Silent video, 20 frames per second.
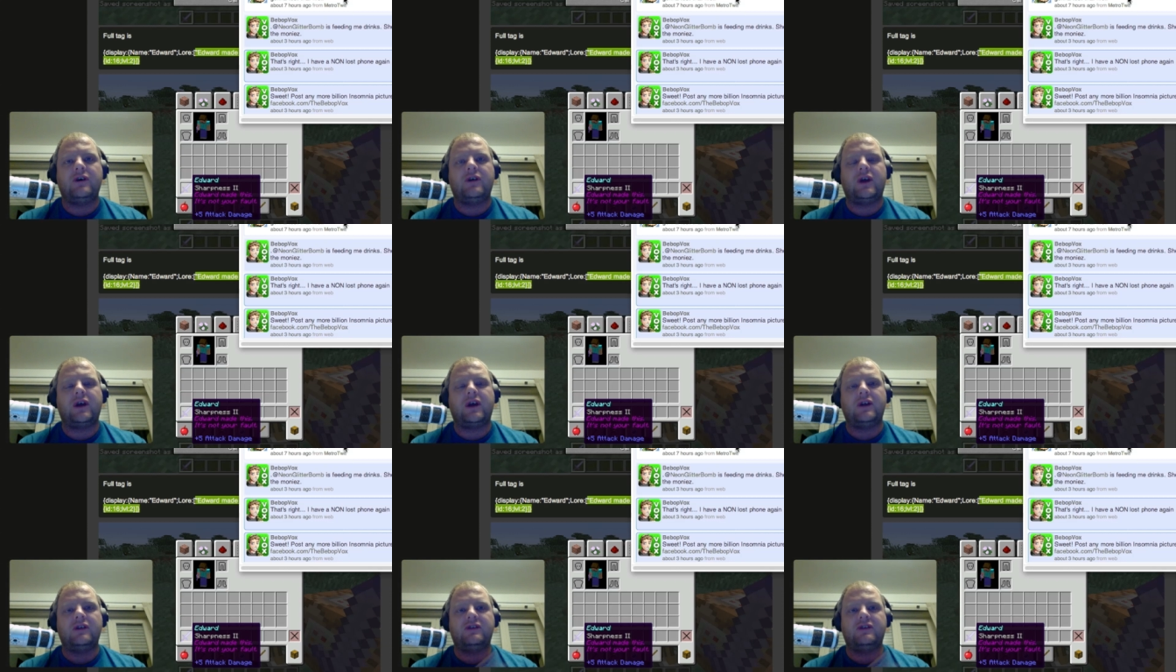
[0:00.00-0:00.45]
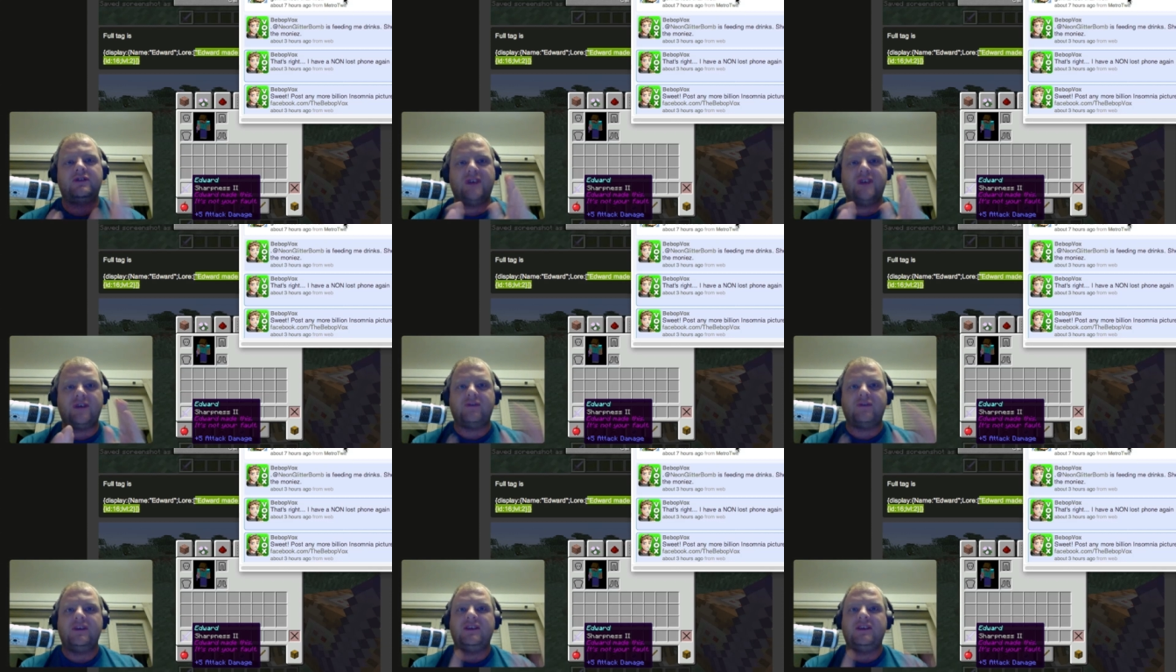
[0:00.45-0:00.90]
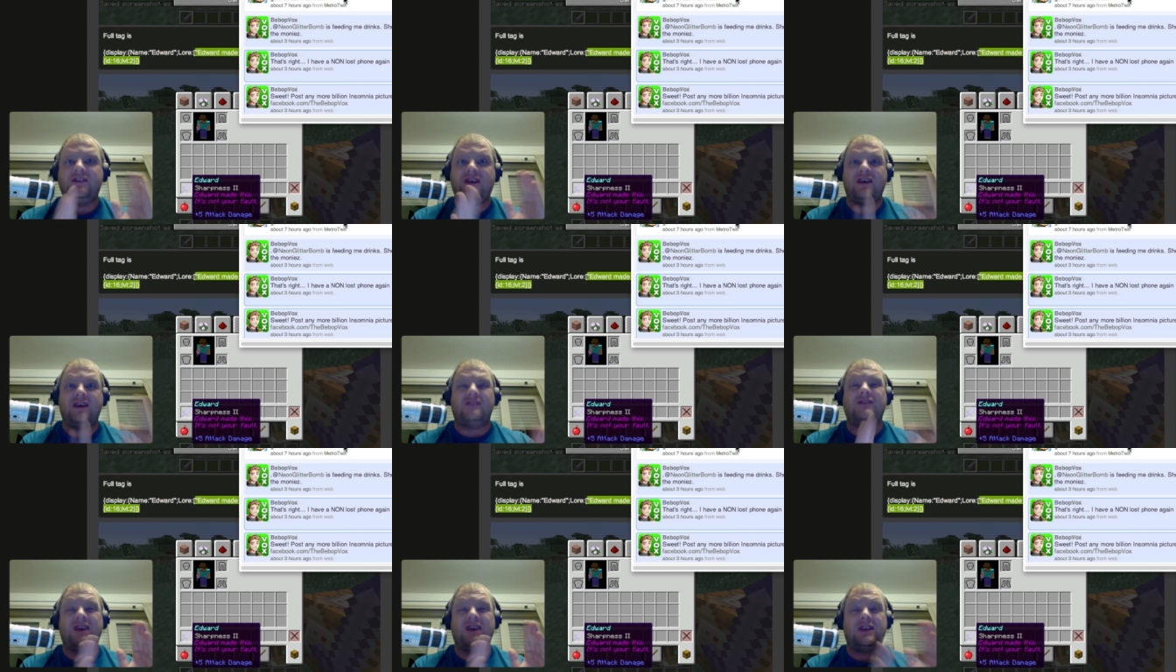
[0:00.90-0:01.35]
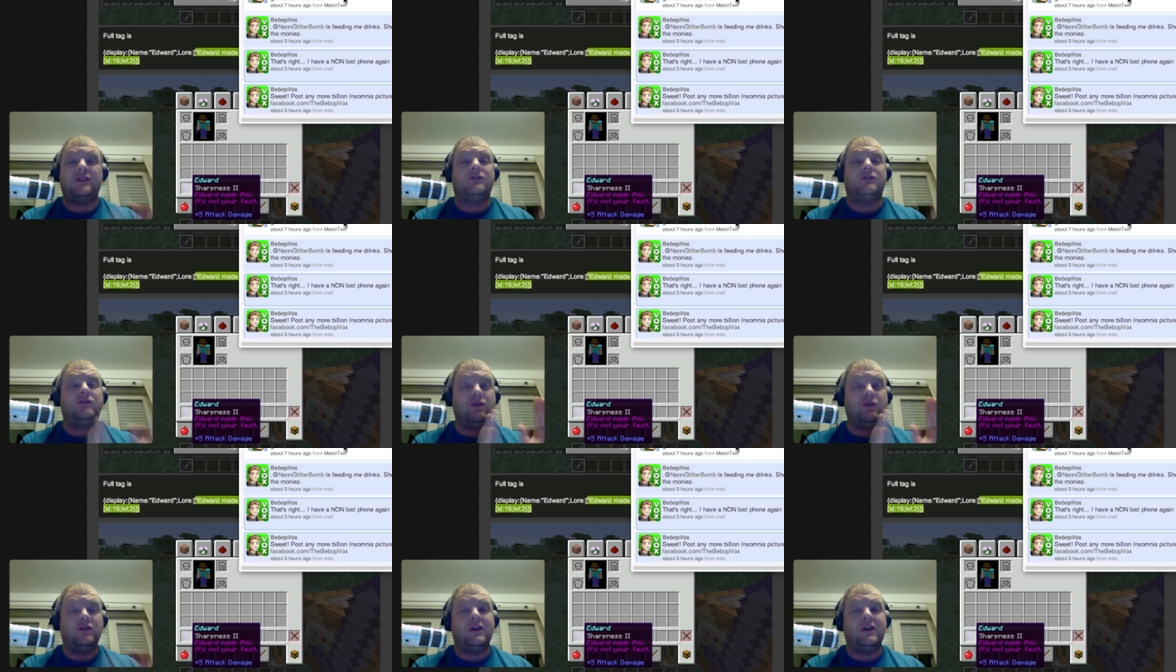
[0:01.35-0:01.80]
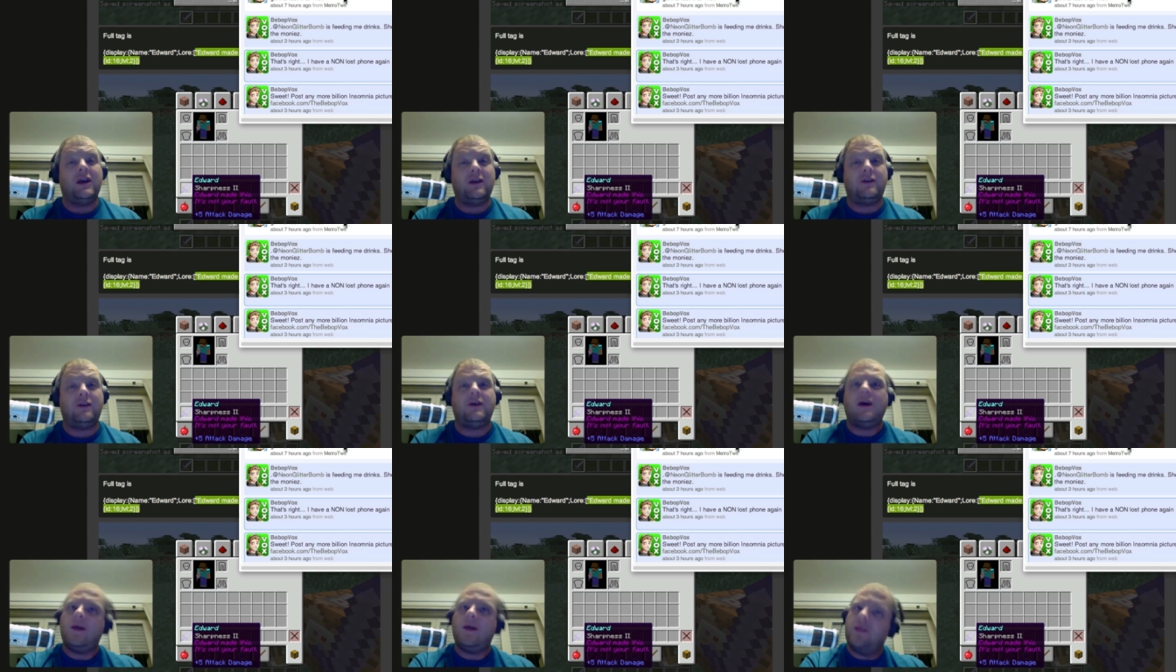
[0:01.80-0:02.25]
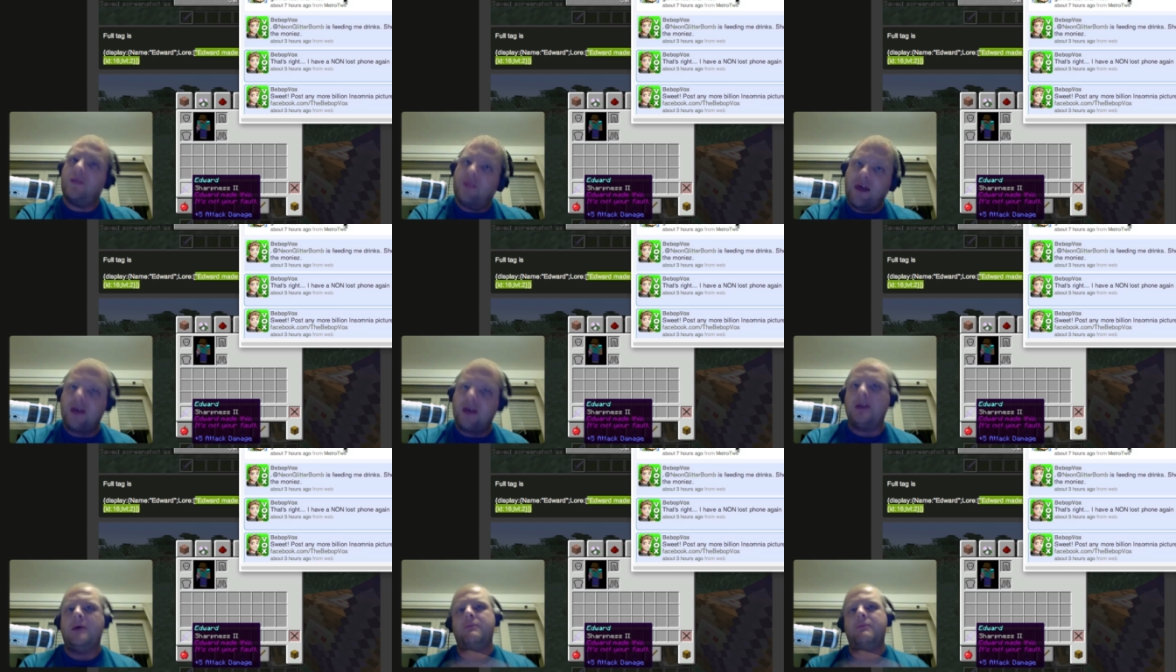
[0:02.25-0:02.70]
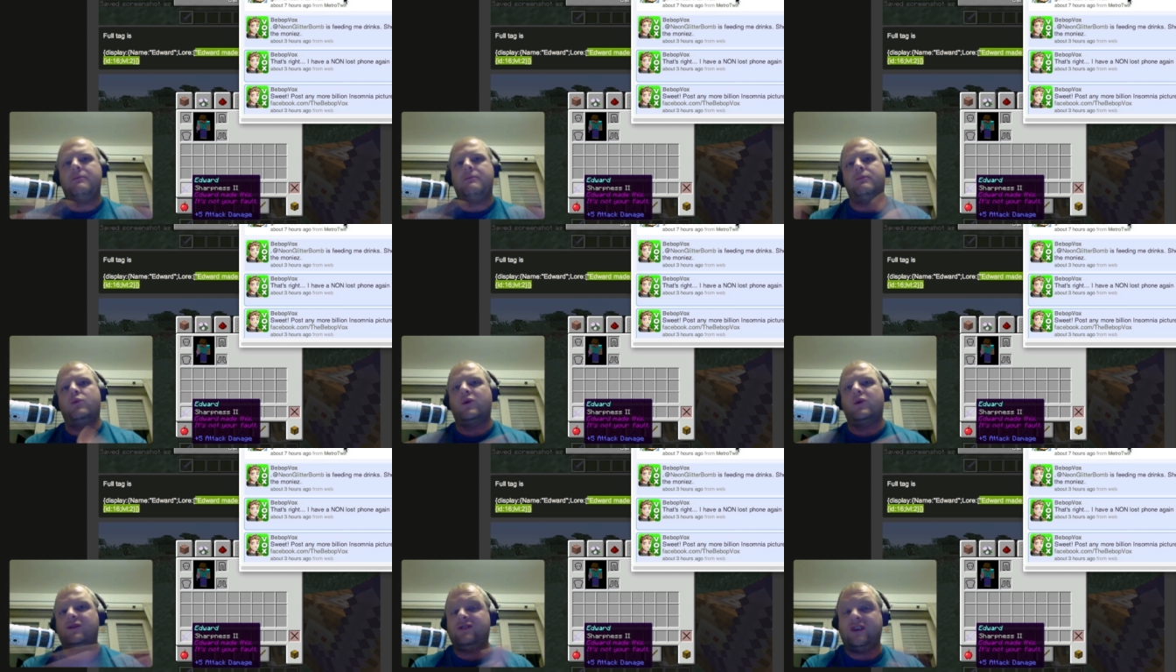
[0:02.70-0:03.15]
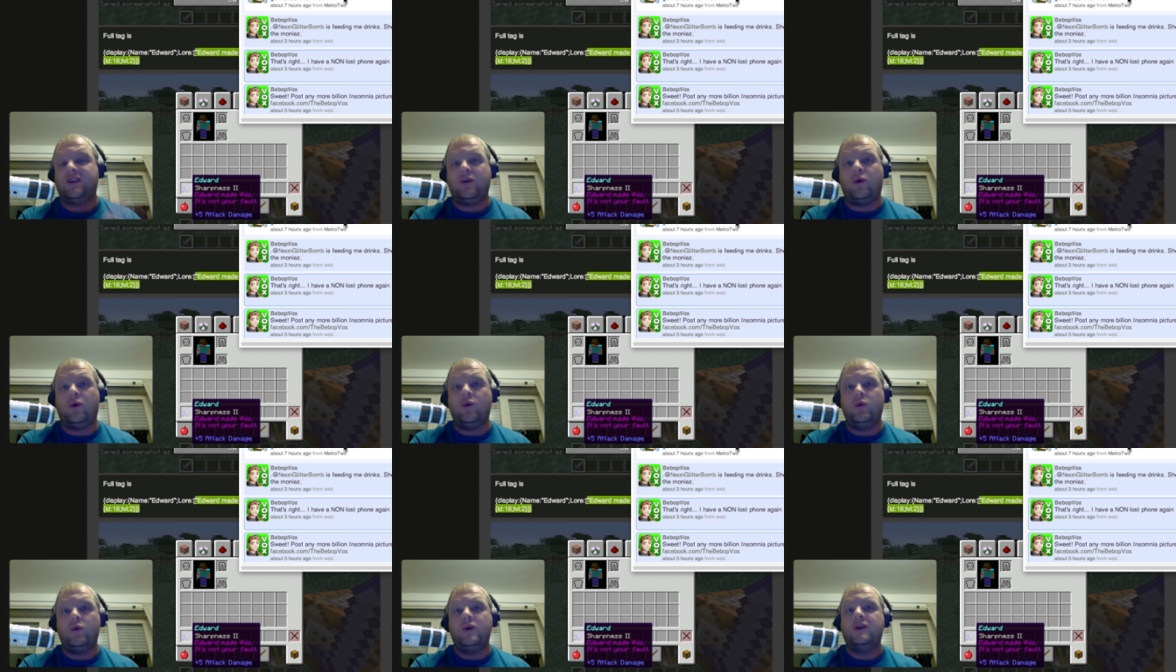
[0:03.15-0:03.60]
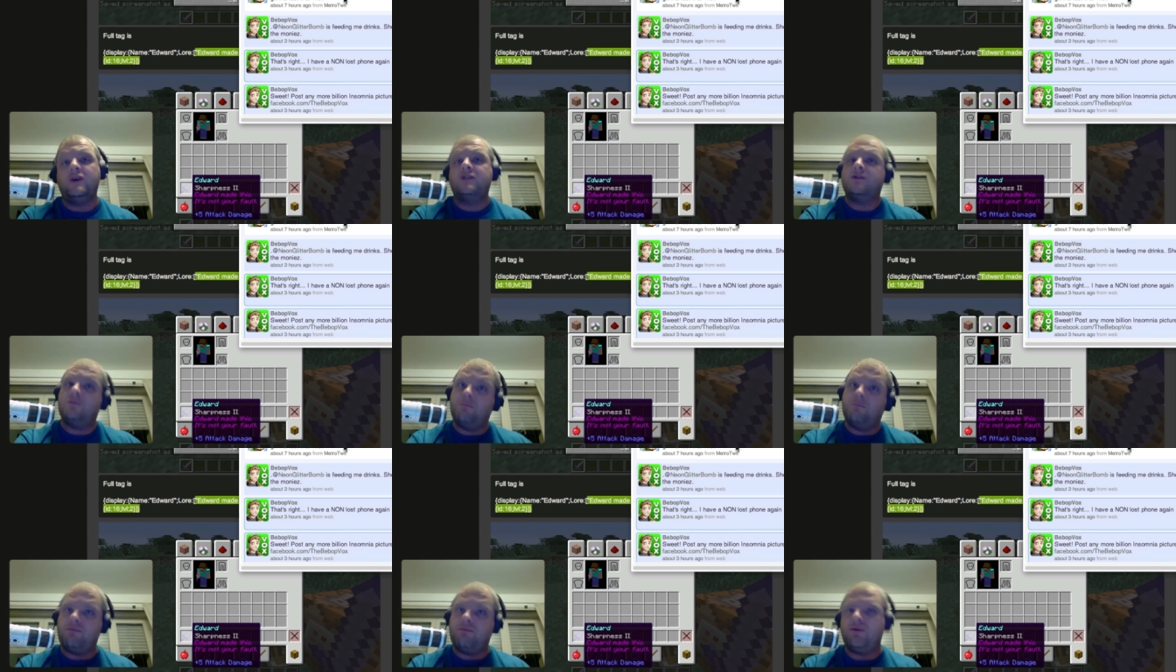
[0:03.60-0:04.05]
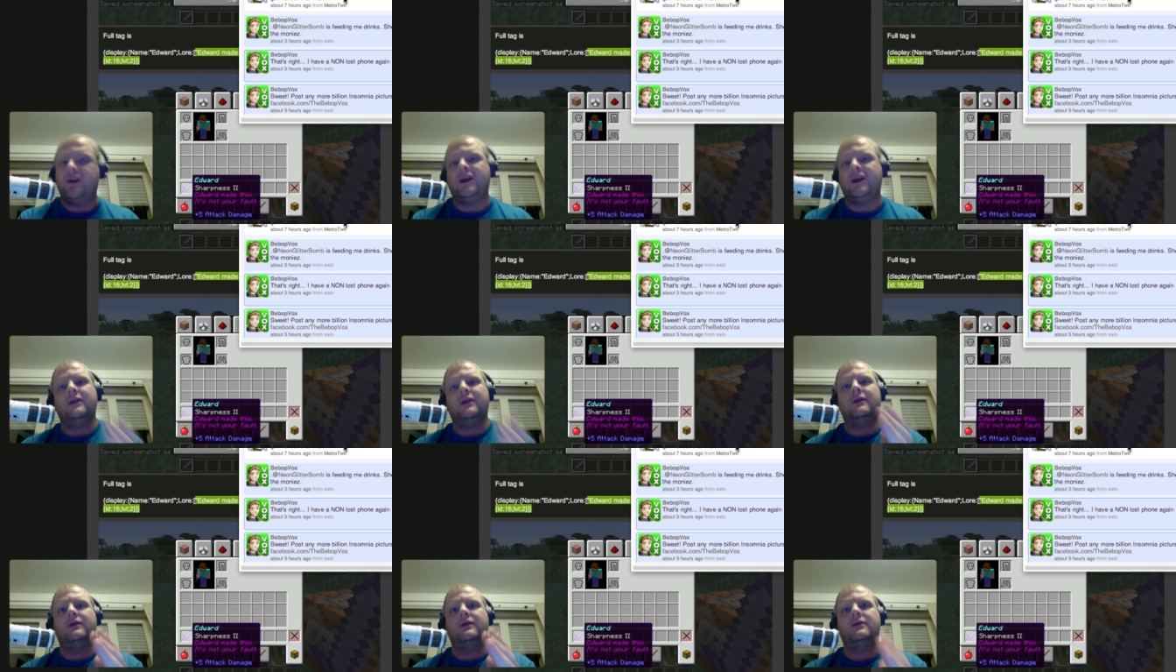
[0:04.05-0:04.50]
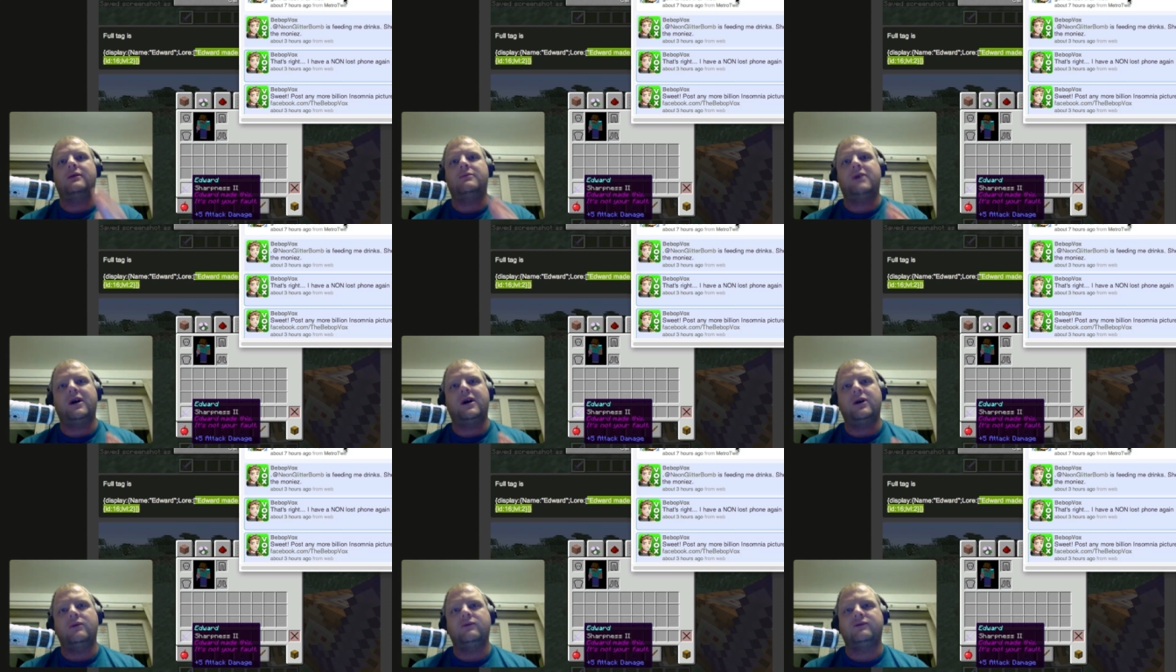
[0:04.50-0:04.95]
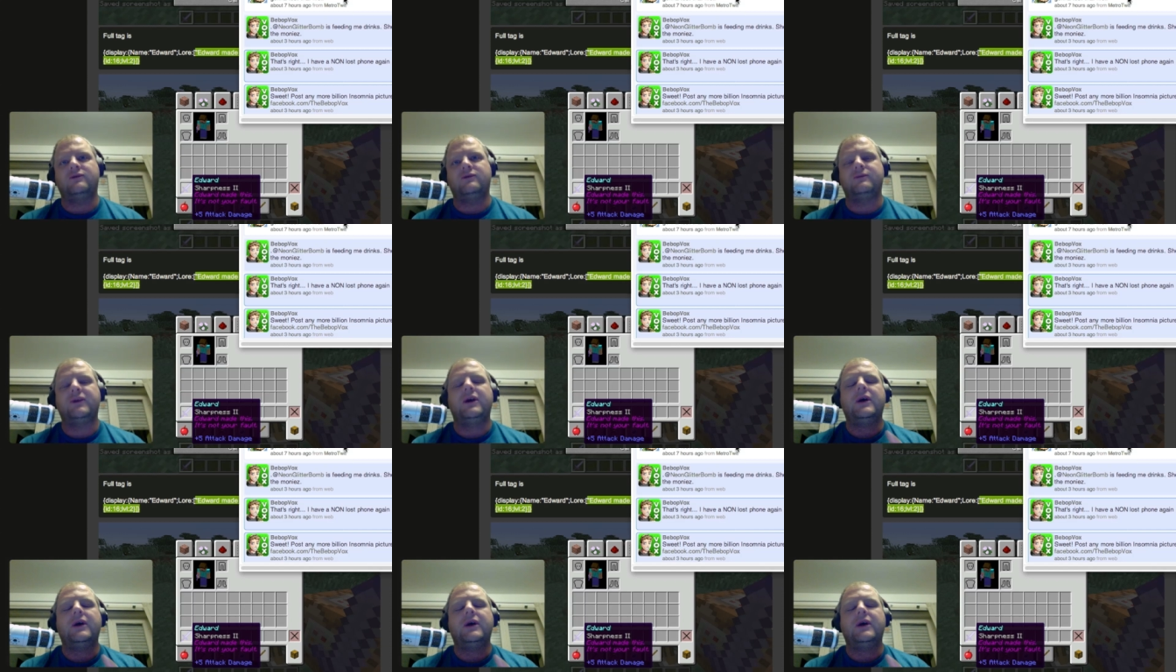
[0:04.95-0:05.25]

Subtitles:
going to definitely test that to death, and then once that all works, bring in the biomes.